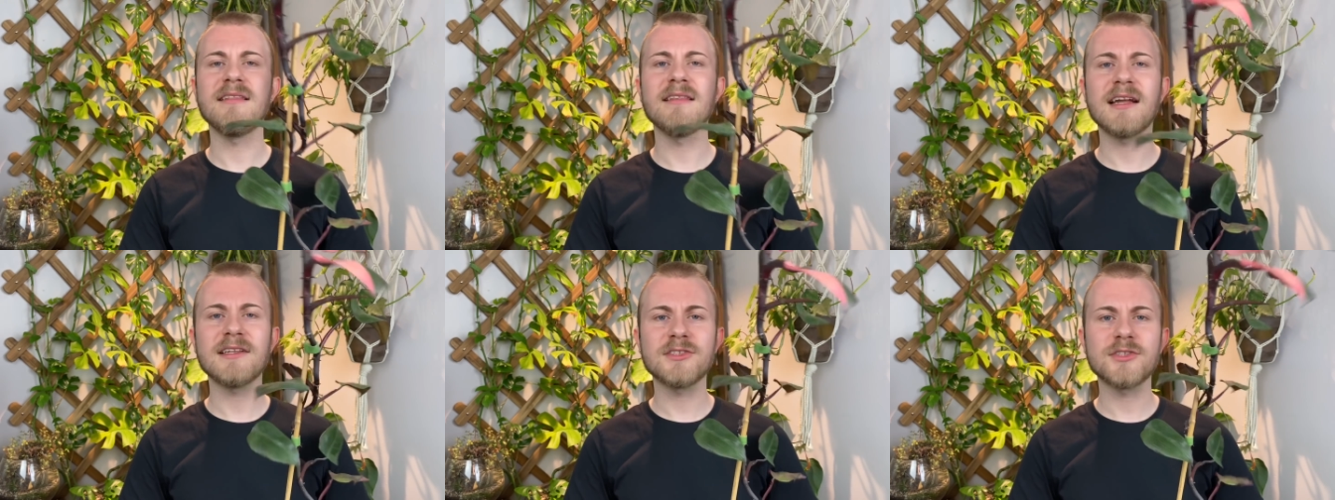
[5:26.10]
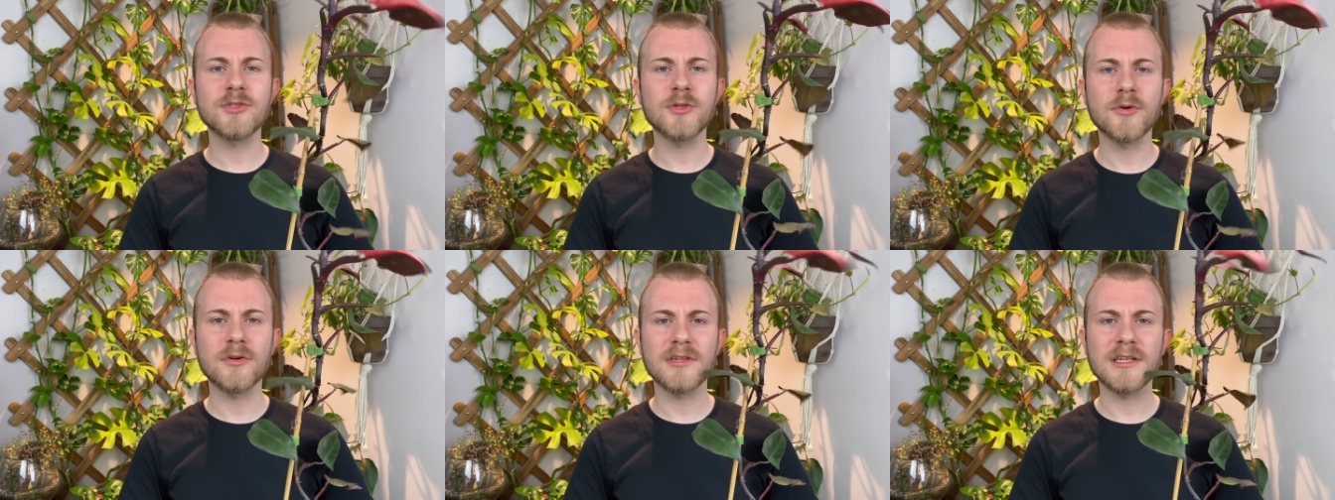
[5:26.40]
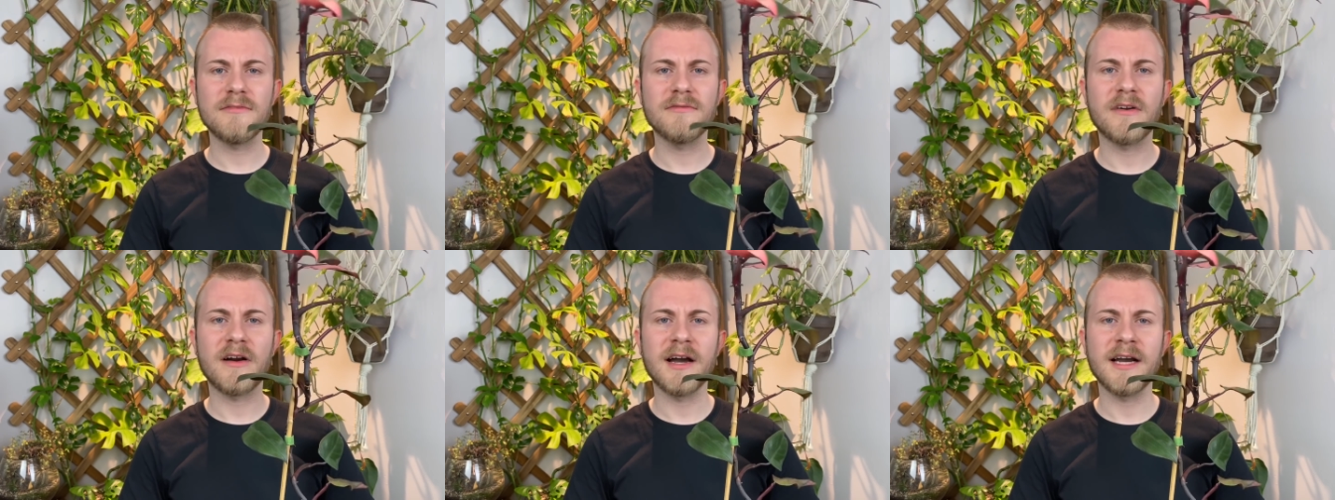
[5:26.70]
that's
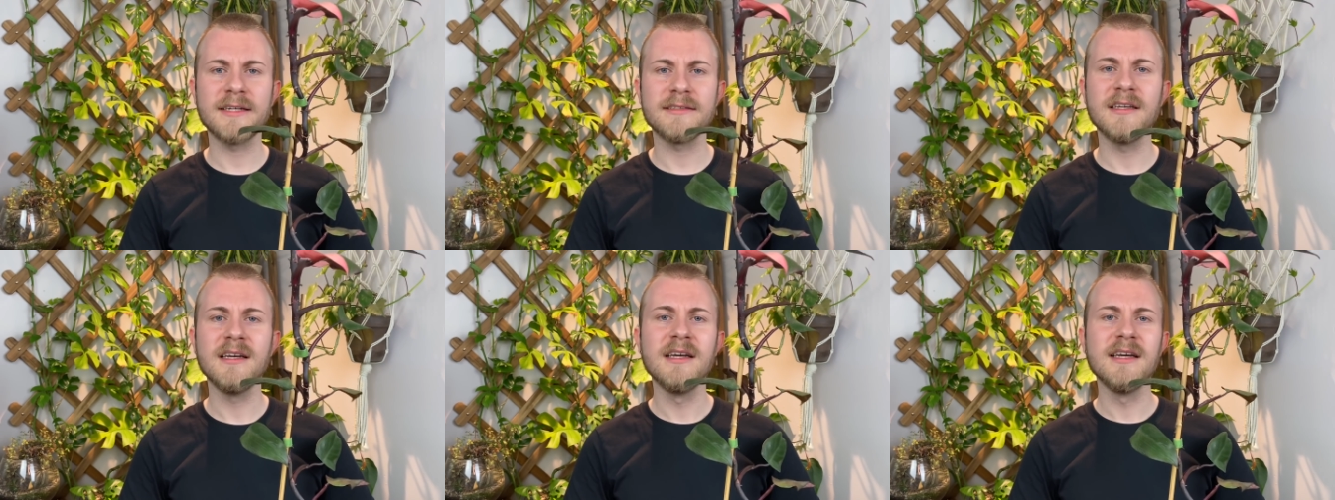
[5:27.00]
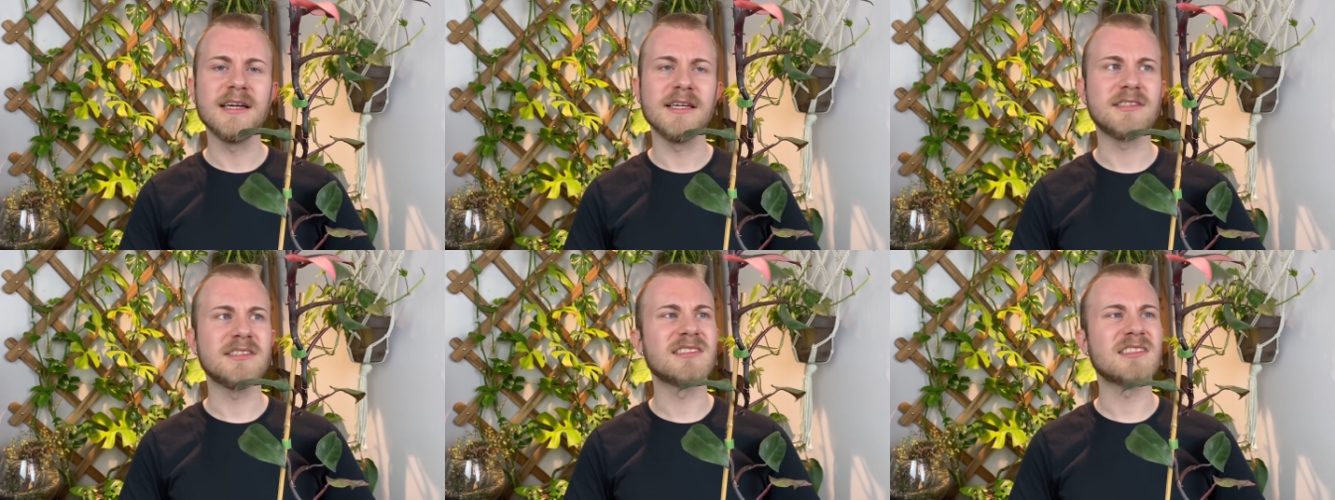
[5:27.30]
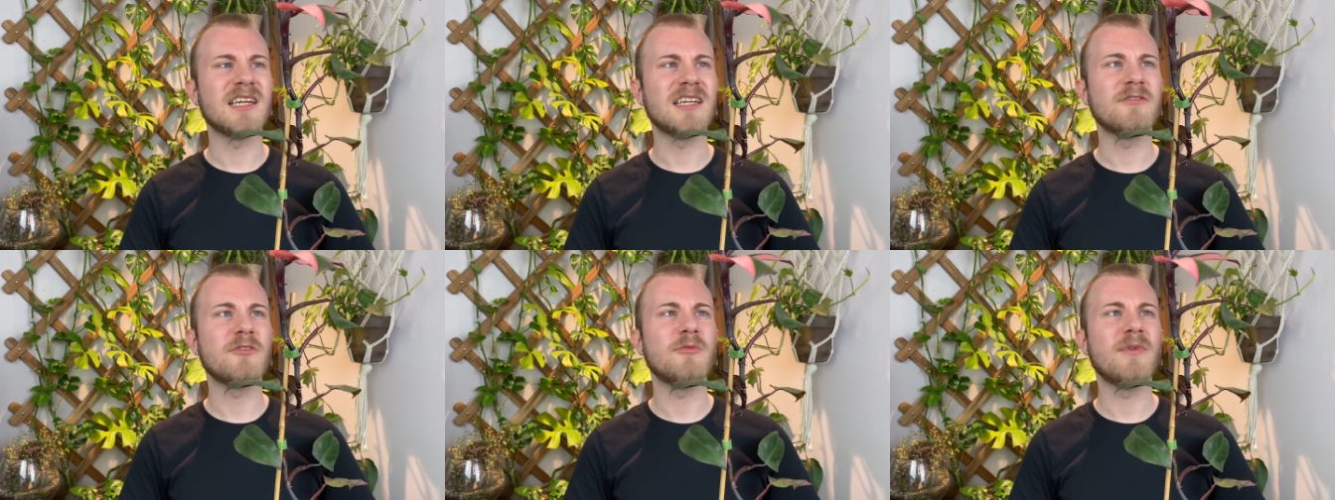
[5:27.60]
totally fine. It's just
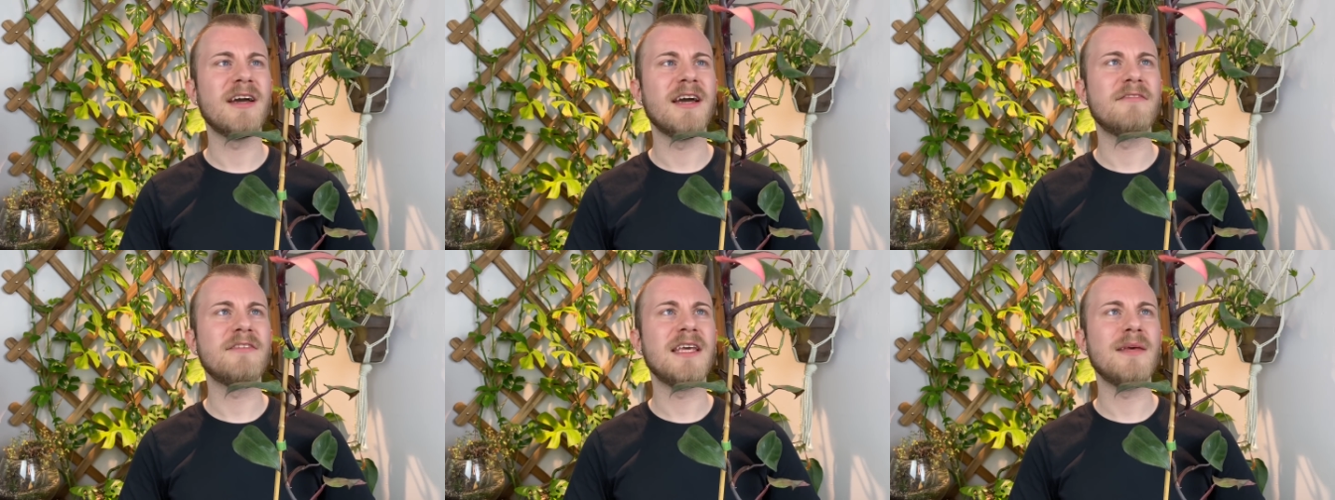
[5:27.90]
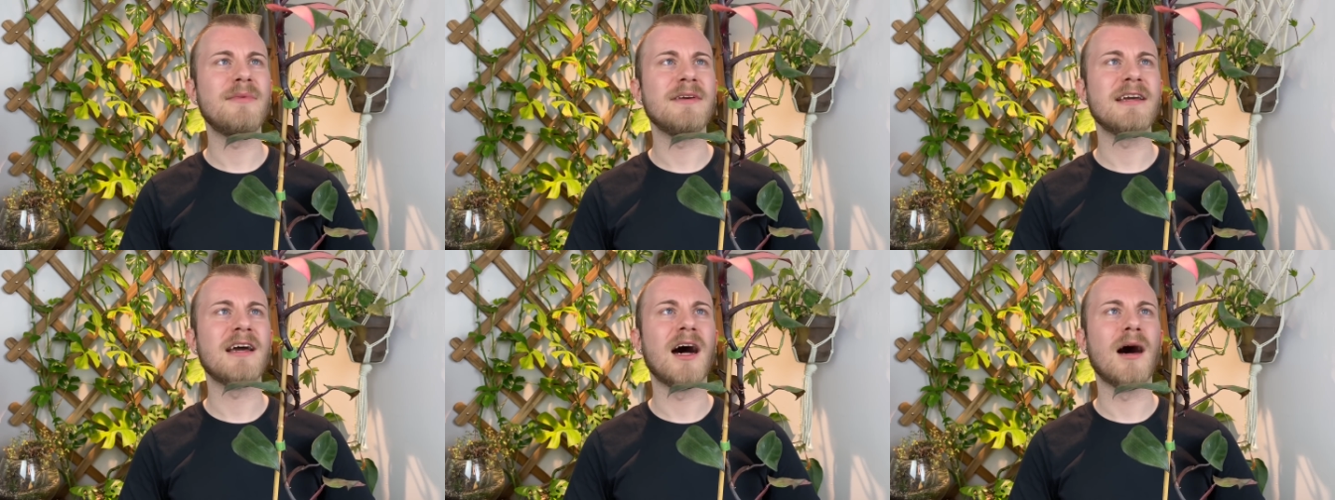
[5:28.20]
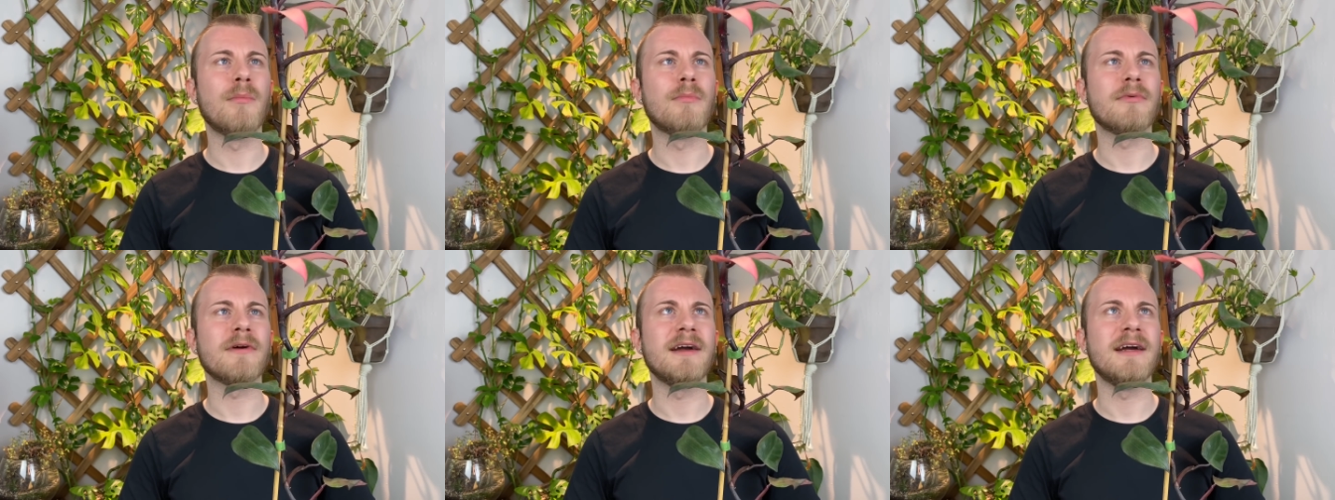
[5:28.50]
kind of a way of keeping it
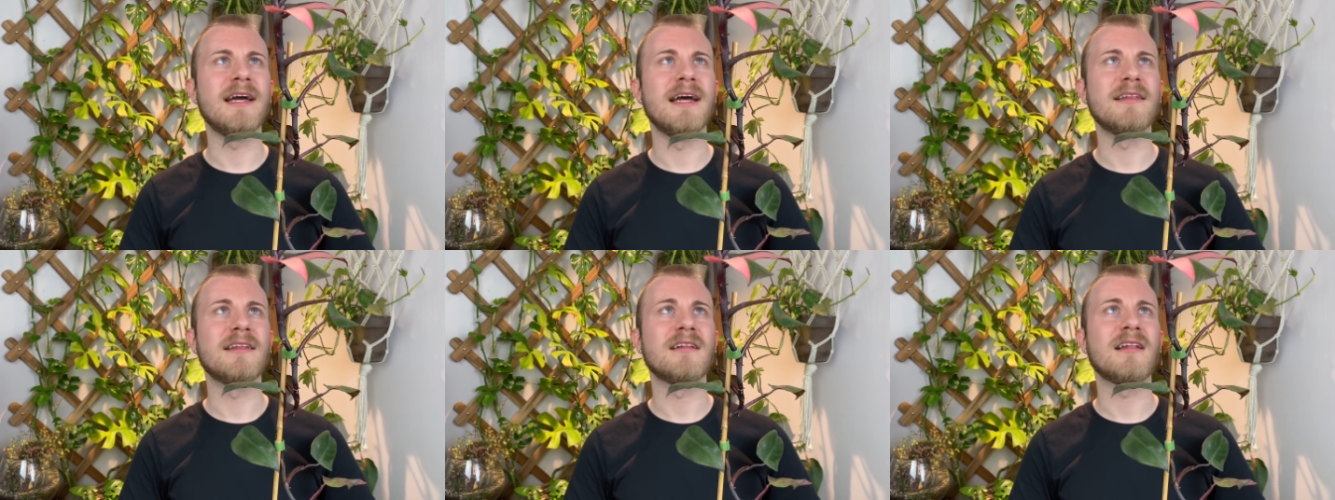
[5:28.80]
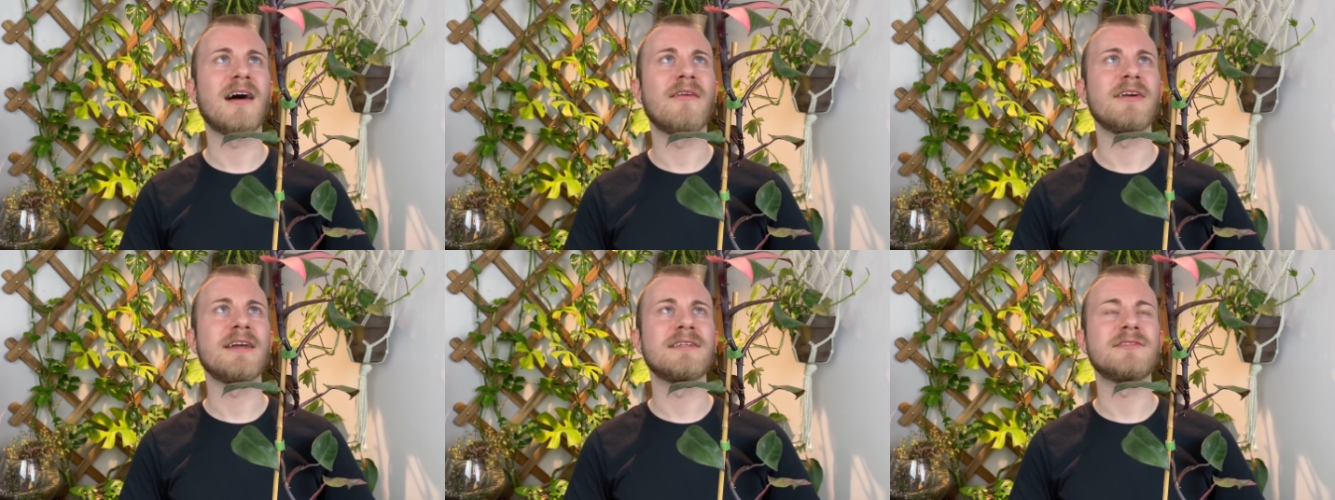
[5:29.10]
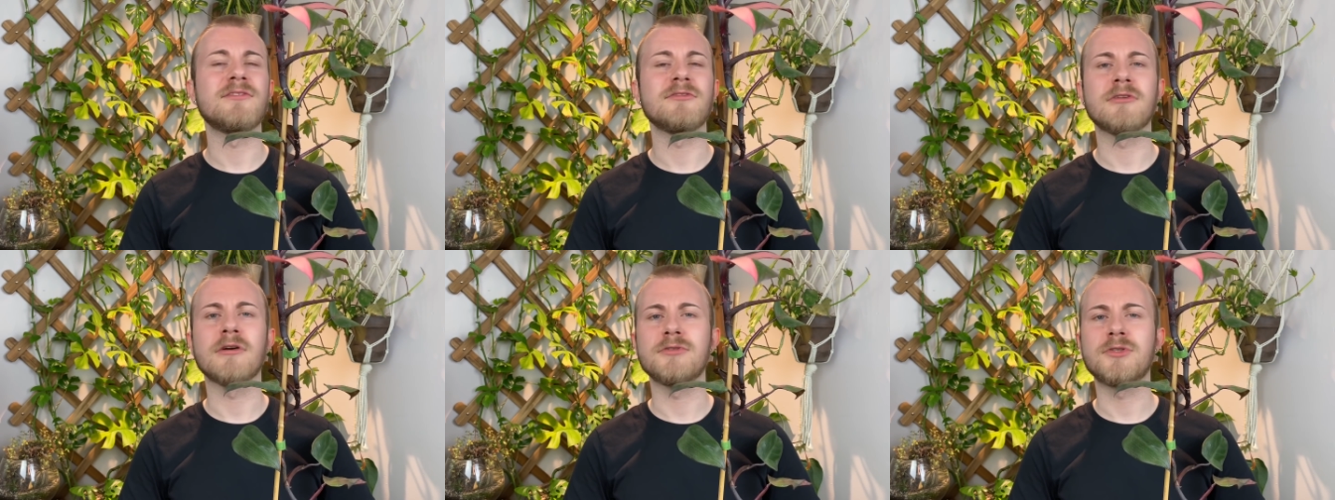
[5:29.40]
upright and allowing it
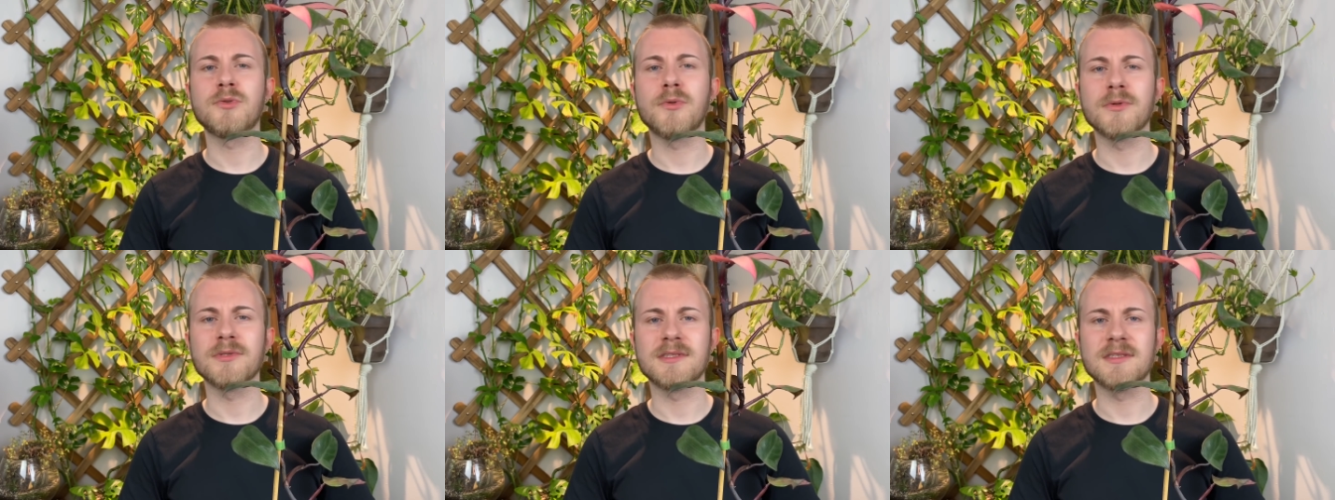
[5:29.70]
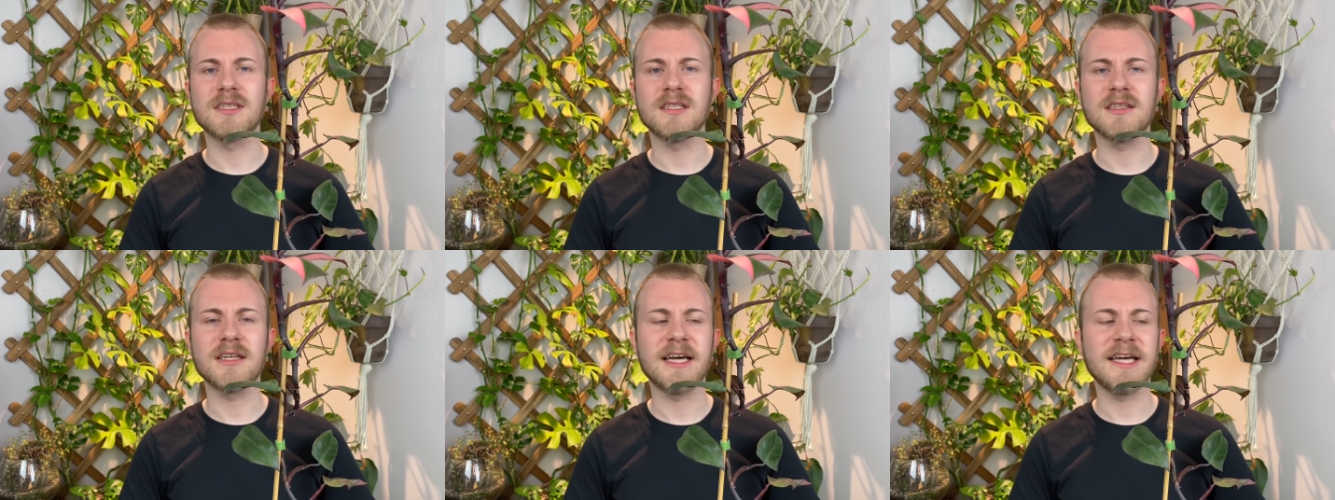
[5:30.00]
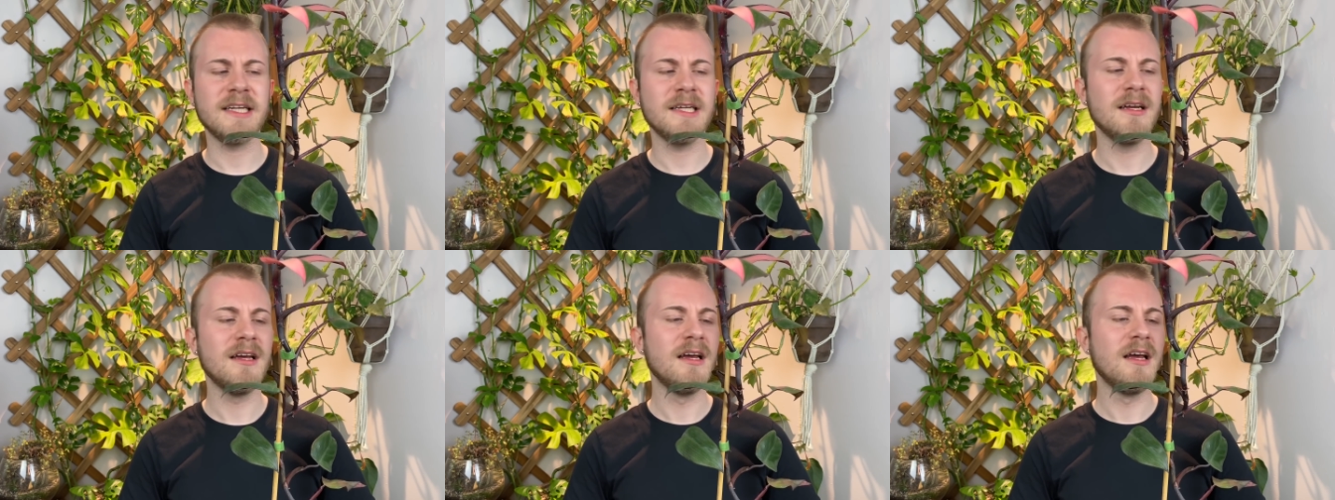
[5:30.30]
to grow towards the
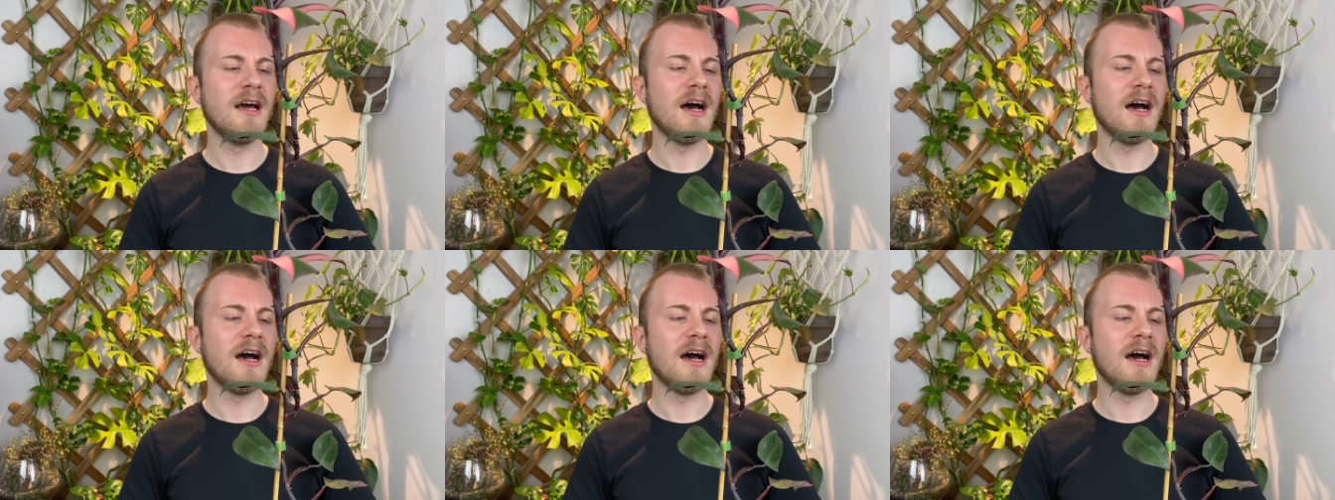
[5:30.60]
light.